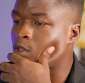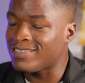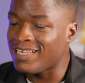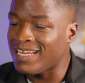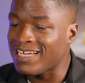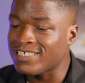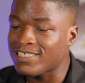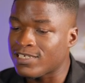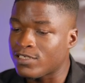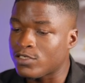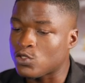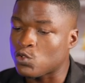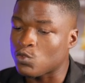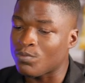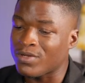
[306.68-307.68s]
The next thing
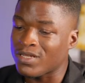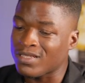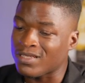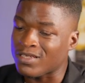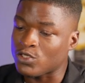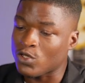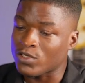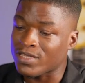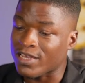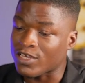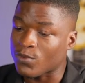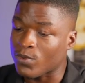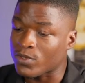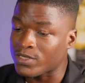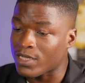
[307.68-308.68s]
is to bring the just
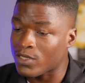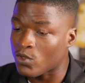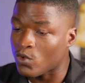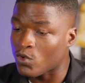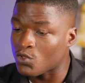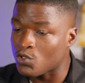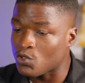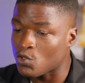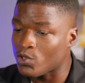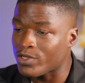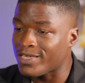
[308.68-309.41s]
exported audio